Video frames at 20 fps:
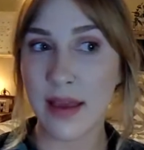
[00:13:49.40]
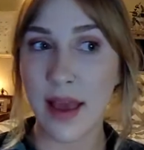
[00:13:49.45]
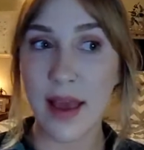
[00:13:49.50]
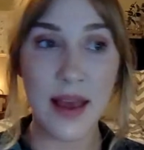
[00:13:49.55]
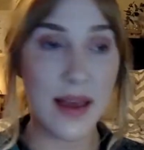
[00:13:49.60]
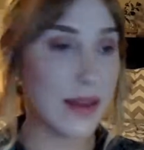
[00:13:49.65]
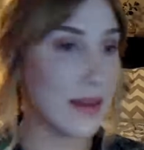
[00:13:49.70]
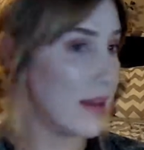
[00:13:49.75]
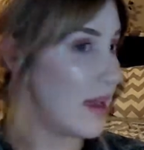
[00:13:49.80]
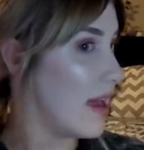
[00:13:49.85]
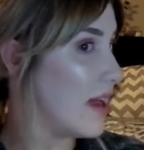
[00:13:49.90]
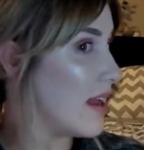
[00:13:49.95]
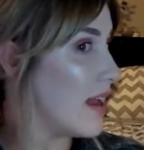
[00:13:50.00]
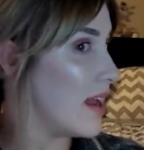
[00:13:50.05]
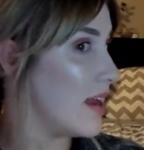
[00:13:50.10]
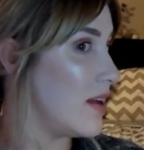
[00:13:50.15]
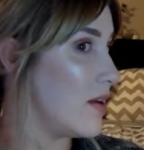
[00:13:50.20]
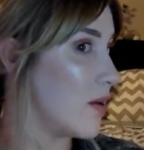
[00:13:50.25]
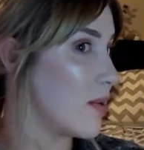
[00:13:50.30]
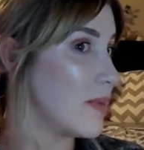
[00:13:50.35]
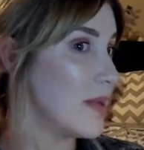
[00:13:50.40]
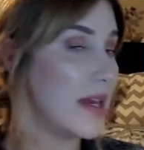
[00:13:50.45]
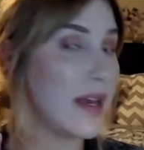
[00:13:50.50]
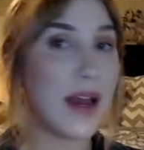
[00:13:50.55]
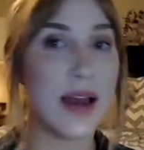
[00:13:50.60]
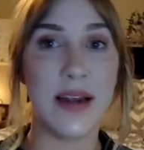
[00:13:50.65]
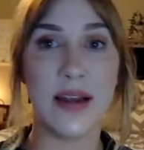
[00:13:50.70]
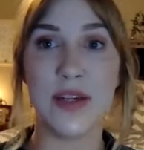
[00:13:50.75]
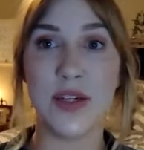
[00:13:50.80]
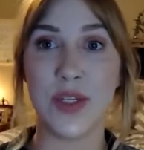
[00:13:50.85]
Yeah, and I normally
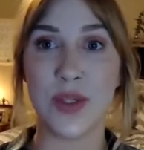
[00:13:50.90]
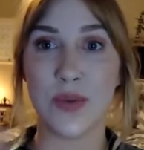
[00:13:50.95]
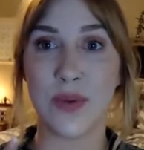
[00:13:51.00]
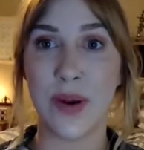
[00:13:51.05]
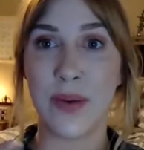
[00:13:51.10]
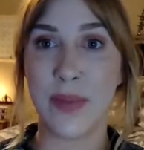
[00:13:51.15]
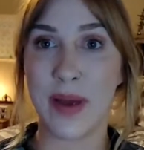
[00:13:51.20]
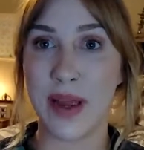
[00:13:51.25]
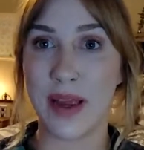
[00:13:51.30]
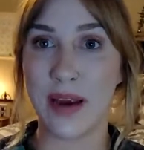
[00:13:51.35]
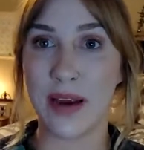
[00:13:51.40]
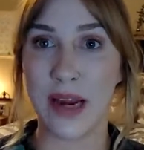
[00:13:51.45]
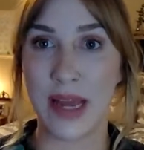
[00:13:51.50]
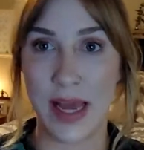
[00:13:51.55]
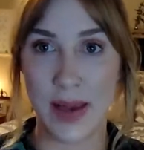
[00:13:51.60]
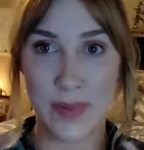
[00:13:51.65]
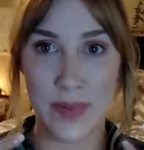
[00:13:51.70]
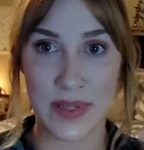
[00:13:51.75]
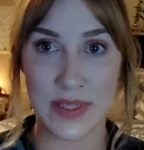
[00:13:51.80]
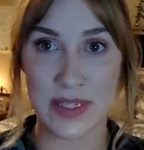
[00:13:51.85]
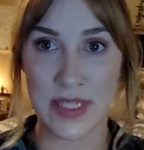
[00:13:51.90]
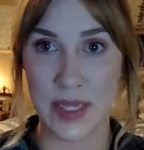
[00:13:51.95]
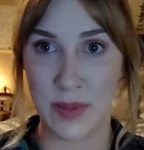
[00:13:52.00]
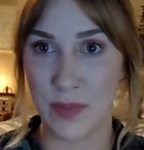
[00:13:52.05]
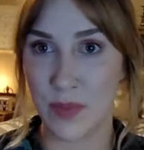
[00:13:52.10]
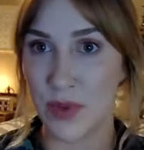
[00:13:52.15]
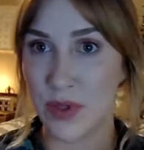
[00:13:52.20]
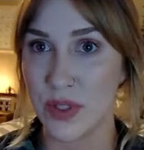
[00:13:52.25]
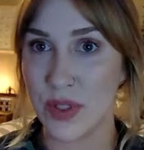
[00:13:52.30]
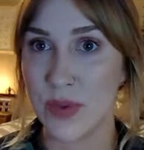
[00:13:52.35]
kind of just wear my hair up and
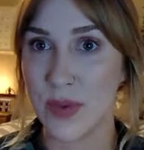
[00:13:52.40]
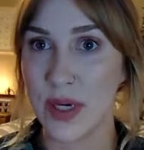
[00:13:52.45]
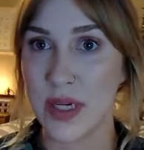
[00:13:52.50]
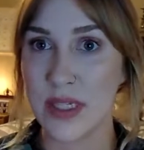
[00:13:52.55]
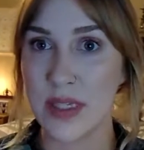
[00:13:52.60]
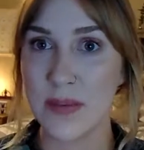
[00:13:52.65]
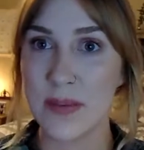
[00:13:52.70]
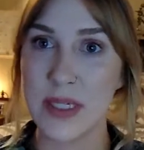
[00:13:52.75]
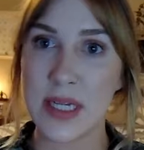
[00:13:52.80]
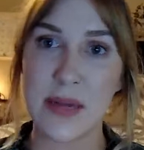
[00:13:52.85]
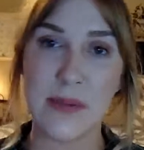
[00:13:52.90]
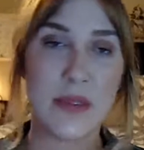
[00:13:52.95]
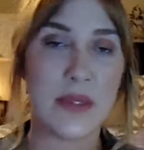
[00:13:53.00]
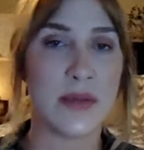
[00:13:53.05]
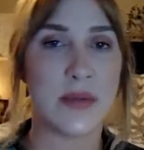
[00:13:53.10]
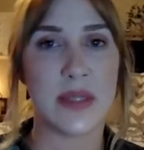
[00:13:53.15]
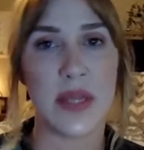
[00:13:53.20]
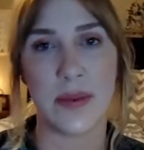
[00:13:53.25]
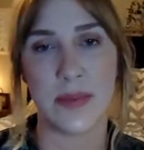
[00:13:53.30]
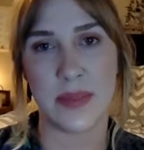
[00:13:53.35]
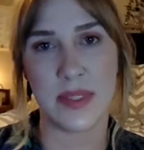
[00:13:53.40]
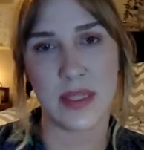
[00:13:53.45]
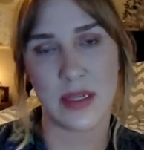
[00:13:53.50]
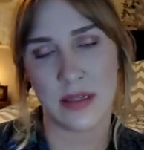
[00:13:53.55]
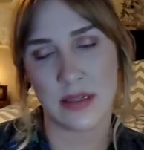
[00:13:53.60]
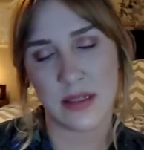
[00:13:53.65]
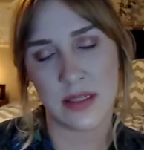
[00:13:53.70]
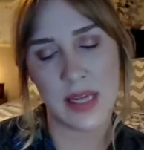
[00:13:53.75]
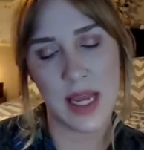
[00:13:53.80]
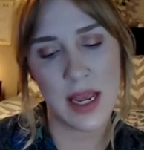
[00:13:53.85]
simple to work sometimes. Sometimes
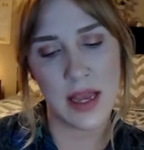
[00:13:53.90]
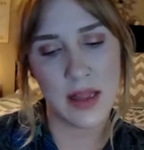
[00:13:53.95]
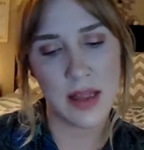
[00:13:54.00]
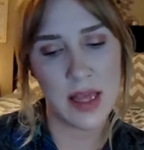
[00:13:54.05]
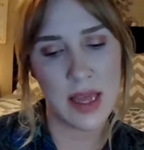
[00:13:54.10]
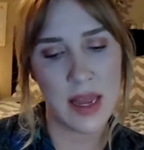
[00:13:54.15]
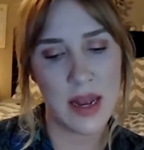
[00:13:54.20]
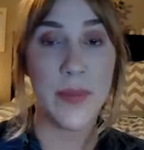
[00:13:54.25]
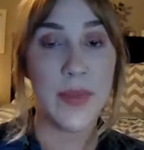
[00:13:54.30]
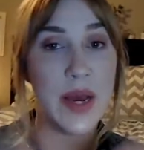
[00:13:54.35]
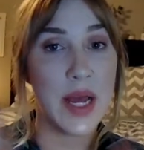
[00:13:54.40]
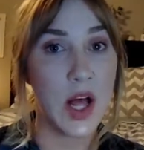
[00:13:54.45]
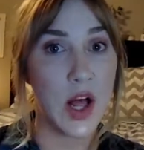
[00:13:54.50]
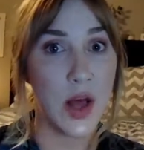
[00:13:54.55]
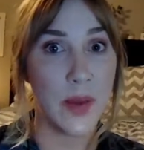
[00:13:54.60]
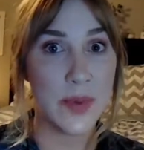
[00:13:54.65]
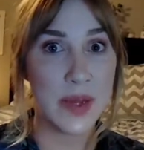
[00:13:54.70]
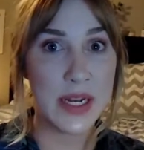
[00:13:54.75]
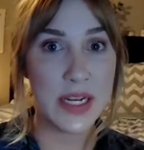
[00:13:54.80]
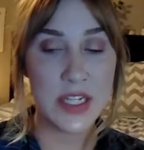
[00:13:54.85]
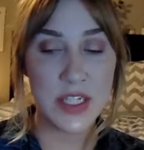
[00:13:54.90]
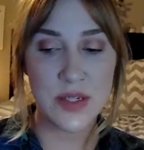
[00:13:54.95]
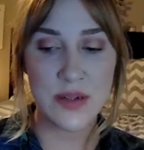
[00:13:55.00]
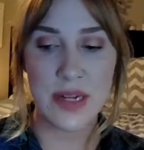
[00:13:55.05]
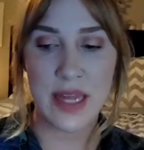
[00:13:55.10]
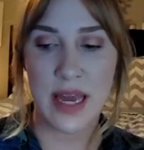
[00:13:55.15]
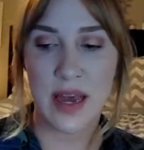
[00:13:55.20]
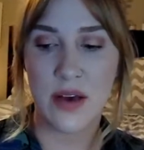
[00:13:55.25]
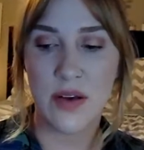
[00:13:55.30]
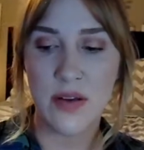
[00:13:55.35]
I'll style it. But all I'm gonna
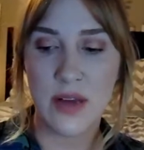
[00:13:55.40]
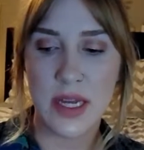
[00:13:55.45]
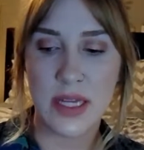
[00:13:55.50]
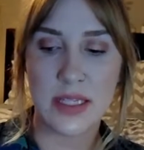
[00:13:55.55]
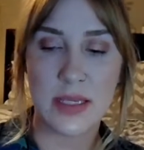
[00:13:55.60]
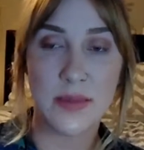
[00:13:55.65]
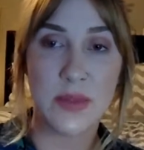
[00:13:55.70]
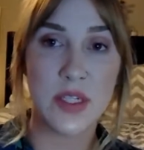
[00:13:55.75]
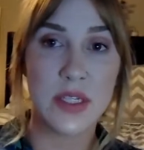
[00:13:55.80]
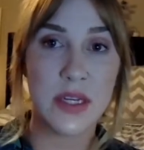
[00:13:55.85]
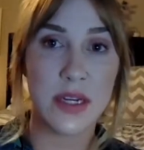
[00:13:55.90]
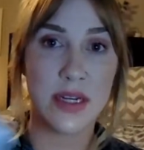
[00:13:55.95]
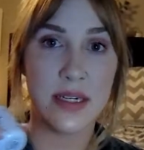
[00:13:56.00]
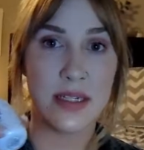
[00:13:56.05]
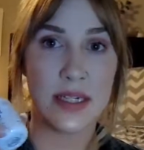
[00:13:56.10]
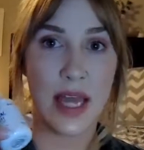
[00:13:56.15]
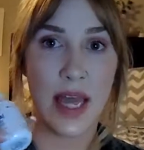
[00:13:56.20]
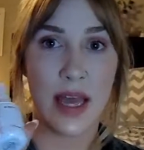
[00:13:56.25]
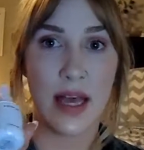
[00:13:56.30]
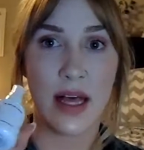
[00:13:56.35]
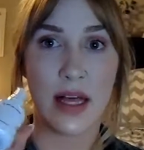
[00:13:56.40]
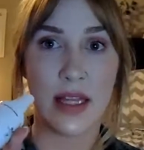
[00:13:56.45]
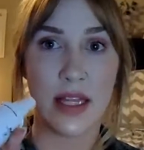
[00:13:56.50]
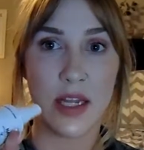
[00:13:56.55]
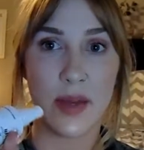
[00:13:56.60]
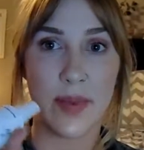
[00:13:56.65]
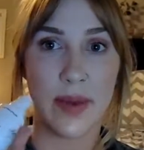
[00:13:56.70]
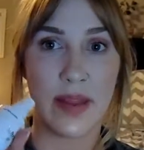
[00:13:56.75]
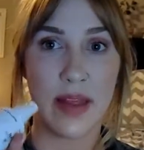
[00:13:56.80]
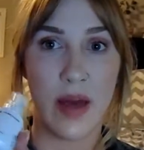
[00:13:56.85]
do now is I'm just gonna take a
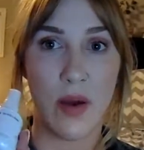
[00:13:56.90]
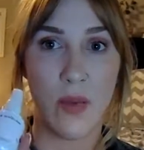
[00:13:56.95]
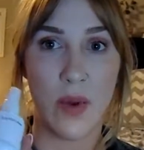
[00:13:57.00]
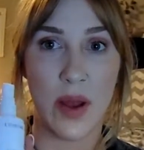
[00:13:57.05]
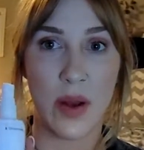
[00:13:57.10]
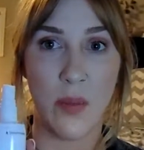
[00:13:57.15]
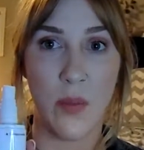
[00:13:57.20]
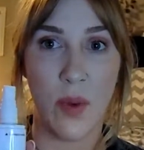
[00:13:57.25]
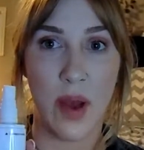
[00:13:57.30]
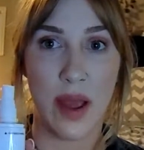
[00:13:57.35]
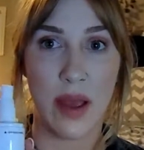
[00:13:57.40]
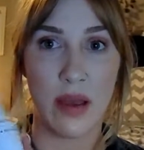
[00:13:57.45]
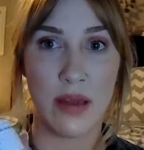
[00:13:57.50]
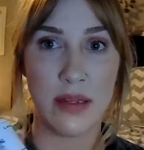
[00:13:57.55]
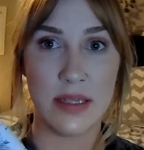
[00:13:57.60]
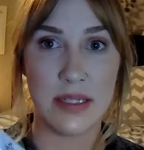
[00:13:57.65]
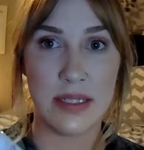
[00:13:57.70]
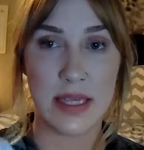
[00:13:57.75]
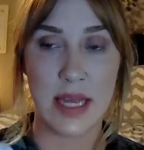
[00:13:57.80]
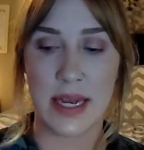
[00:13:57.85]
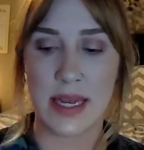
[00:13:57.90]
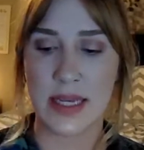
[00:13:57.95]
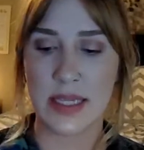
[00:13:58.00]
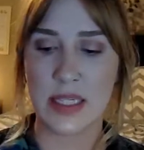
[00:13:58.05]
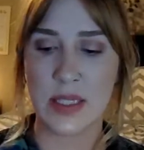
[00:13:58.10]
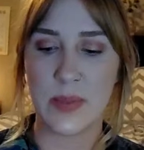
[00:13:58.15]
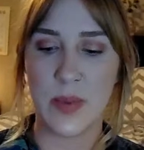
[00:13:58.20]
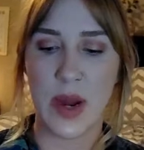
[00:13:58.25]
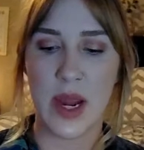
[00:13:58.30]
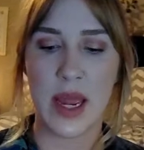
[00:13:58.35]
little bit of that Wet n Wild setting
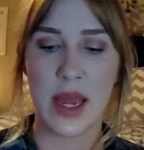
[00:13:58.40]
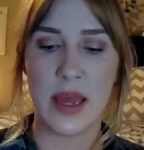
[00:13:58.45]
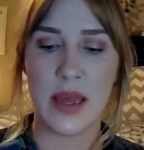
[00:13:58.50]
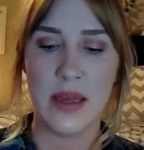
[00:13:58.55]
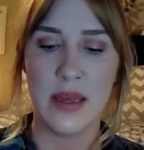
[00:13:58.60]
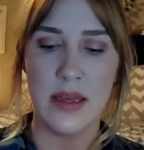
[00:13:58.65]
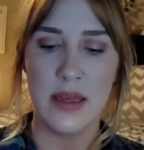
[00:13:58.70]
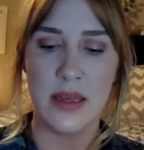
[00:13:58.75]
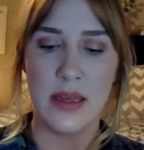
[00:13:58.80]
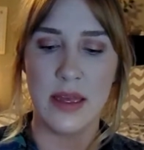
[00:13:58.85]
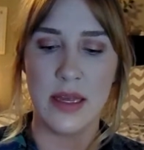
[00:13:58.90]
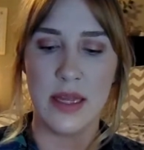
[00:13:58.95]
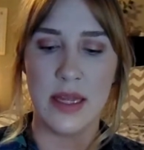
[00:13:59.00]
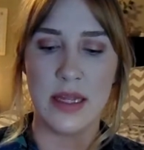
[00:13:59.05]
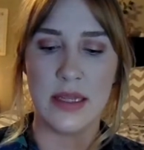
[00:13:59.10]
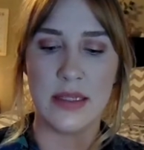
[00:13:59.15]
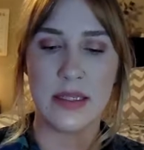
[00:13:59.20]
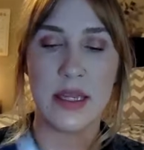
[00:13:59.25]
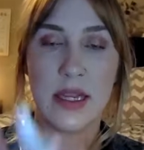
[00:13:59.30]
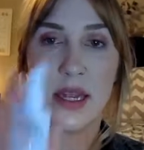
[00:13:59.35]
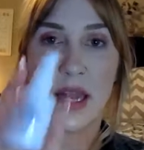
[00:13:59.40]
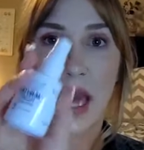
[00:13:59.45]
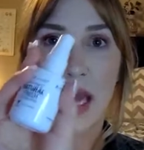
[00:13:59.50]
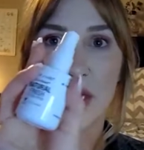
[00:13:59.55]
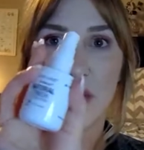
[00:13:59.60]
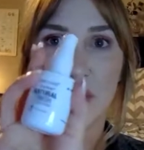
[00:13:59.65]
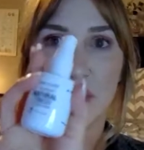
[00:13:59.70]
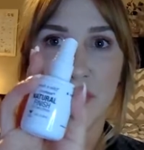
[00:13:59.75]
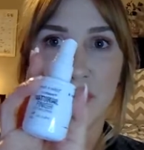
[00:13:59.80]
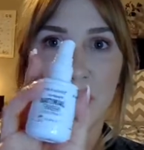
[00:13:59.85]
spray. It's a
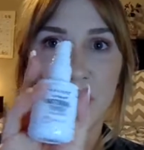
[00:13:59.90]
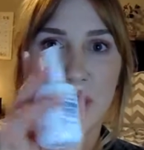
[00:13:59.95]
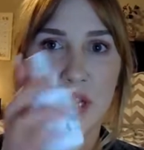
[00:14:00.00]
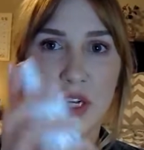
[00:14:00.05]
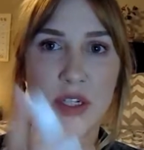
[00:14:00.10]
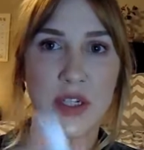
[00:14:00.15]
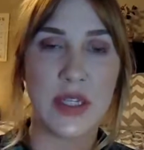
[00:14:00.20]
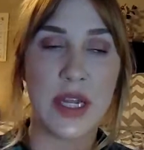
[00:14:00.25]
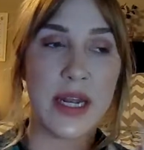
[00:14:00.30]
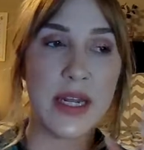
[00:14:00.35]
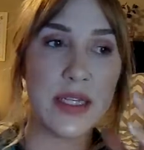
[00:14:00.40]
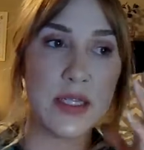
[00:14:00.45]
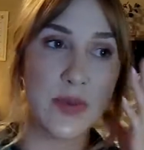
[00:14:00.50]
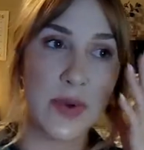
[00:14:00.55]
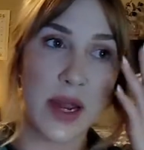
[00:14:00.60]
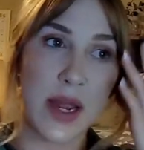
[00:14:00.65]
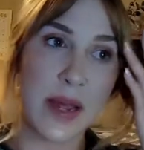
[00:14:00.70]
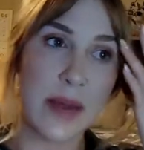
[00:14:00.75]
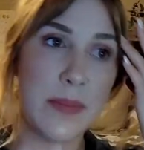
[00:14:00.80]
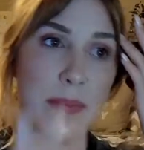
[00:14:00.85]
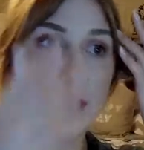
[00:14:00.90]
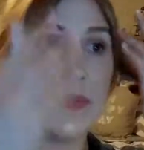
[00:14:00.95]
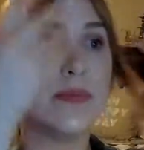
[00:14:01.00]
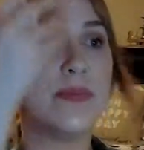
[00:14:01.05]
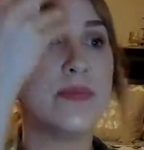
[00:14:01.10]
natural finish setting spray.